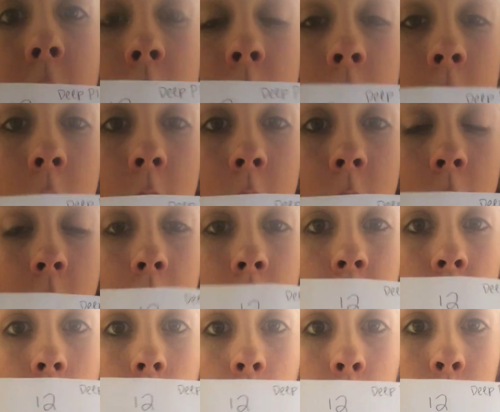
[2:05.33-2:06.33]
easiest
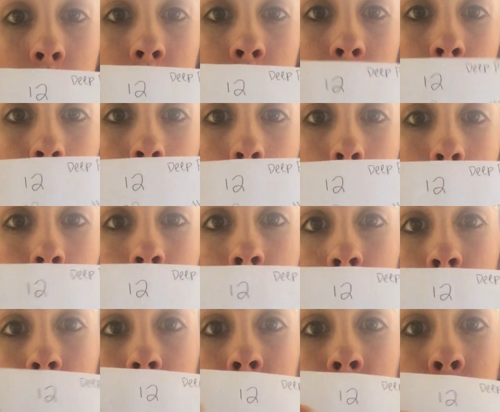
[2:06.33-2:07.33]
thing to always
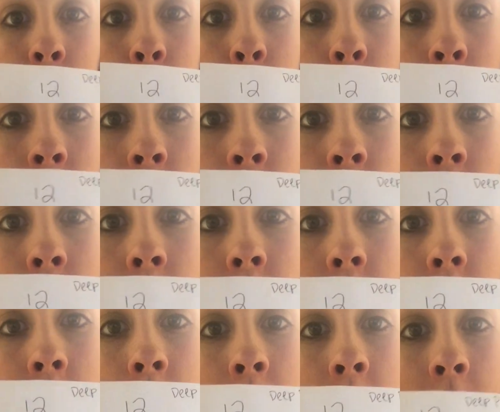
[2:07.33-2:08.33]
remember is
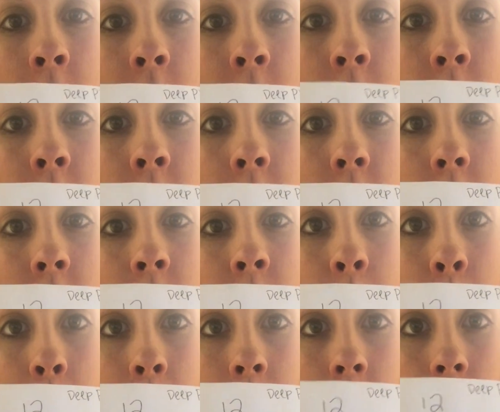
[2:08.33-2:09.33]
where the hell is
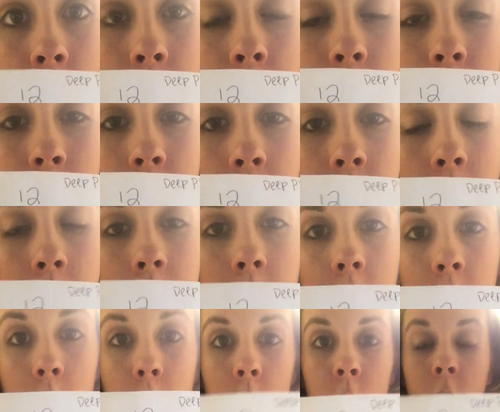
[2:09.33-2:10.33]
the man.
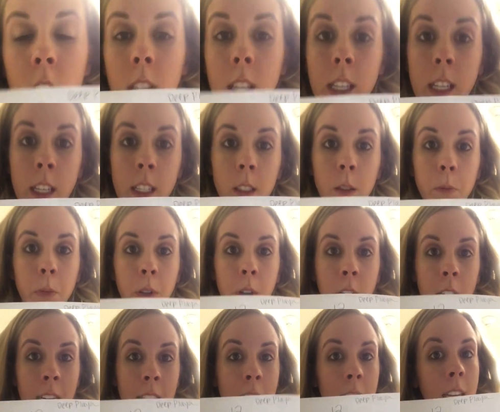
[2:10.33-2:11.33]
Usually he's
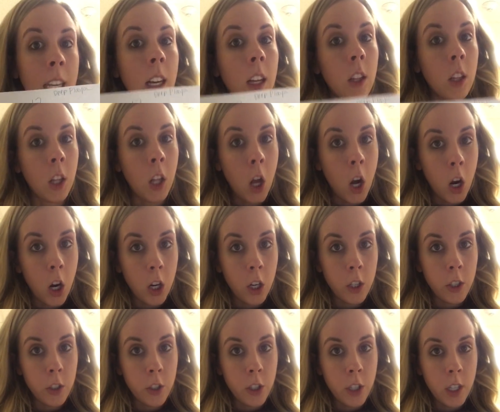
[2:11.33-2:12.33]
pretty
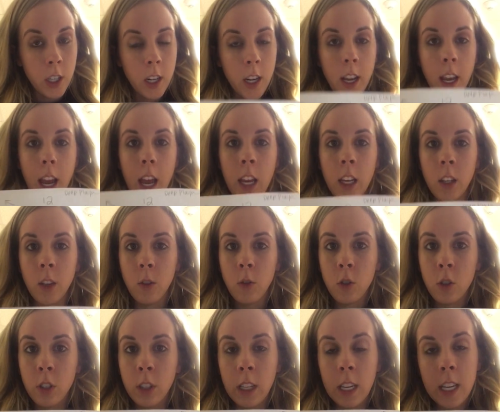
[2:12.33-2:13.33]
large, and
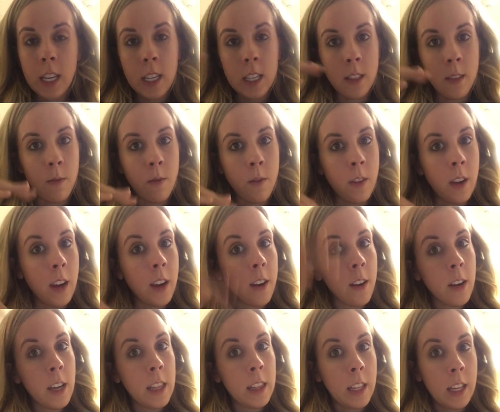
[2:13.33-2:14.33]
usually he's
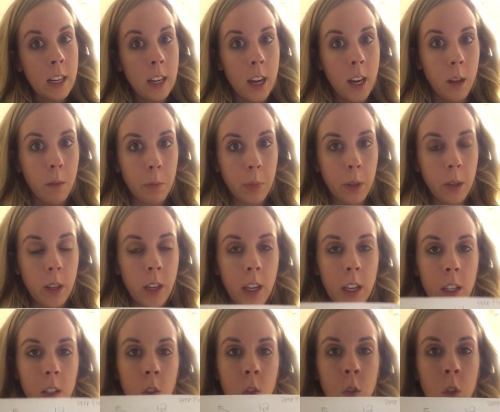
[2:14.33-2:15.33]
very lit up.
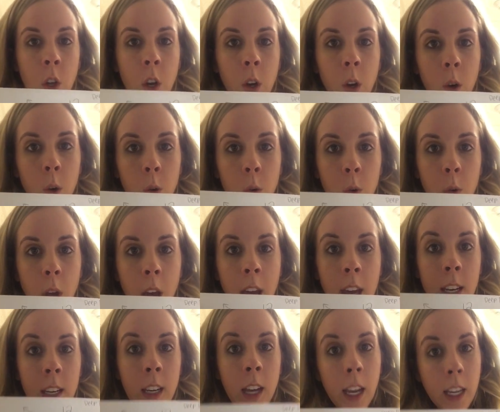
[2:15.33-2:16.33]
So
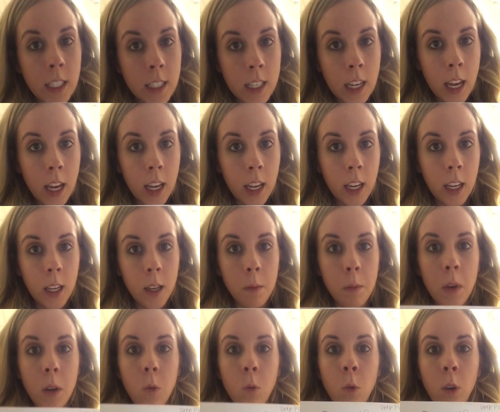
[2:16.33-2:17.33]
at
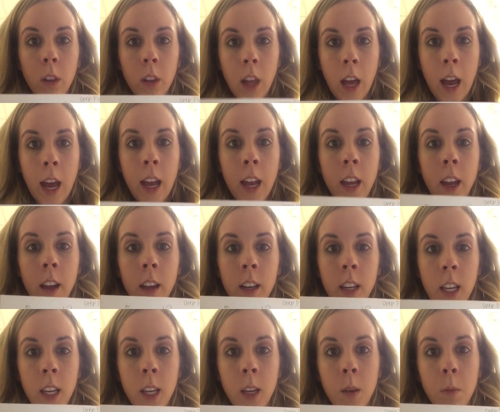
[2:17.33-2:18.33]
nighttime, rely
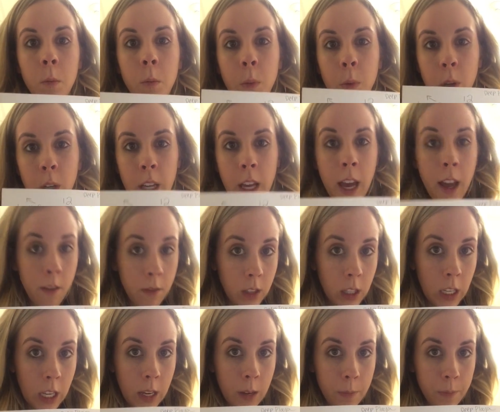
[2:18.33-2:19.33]
on him pretty
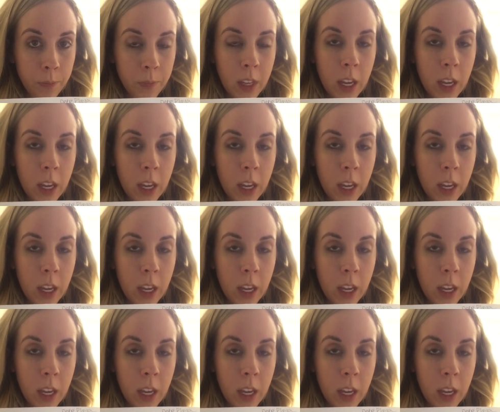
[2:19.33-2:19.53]
heavily.